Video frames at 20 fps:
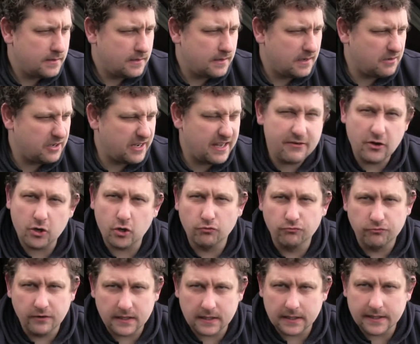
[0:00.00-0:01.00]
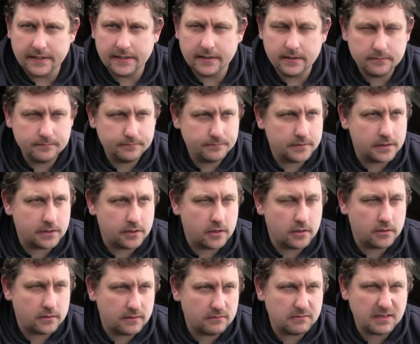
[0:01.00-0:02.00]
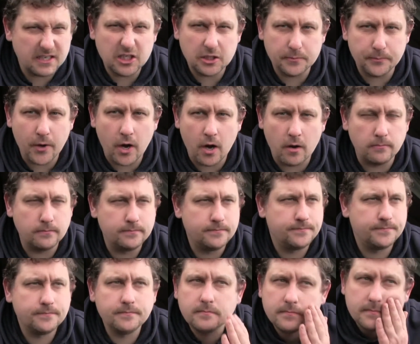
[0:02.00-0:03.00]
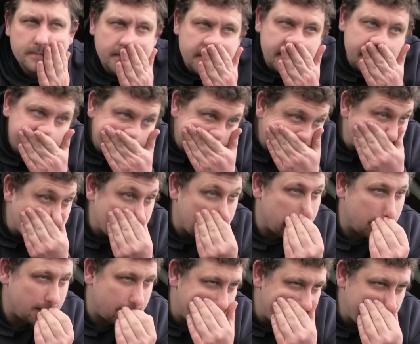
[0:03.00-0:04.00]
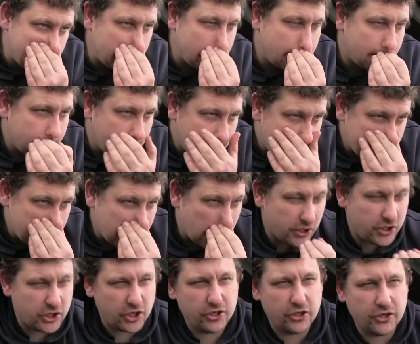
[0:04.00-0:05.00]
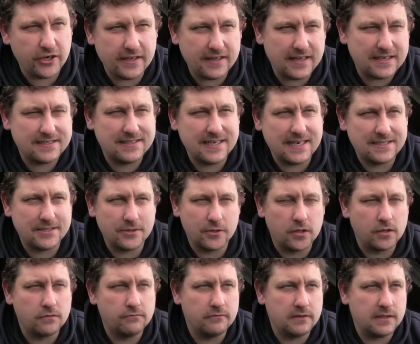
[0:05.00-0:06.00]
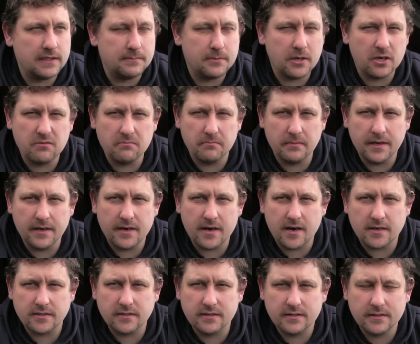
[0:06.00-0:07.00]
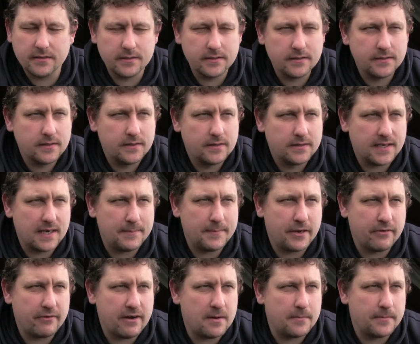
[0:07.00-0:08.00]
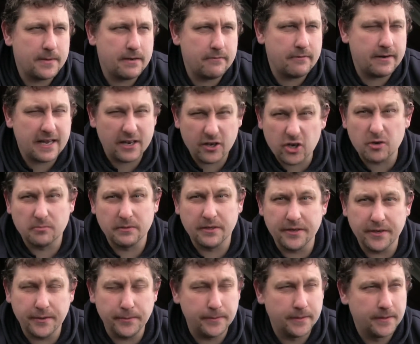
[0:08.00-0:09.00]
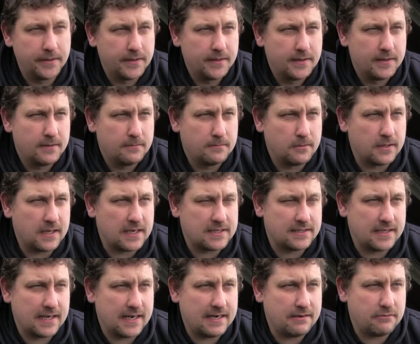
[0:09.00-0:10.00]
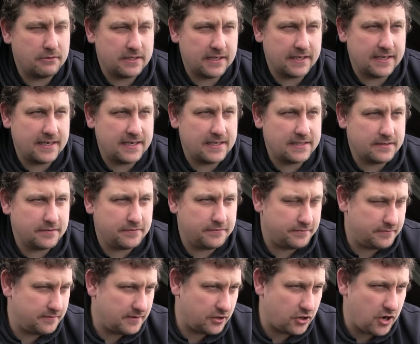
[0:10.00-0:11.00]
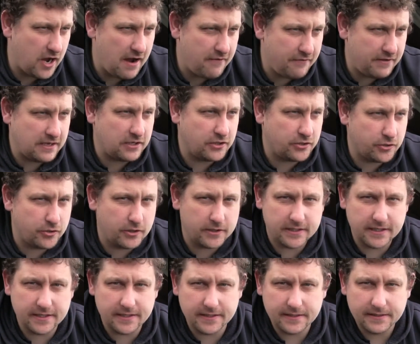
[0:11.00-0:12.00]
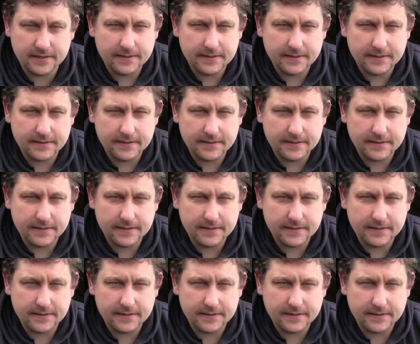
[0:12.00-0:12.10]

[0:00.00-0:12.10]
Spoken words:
I'm gonna give it a good riddling, you know, really spot on. You know, I should have done it last night at home really, but I couldn't be arsed. Get my ground bait ready. I normally do, but last night it was the case of I got everything sorted.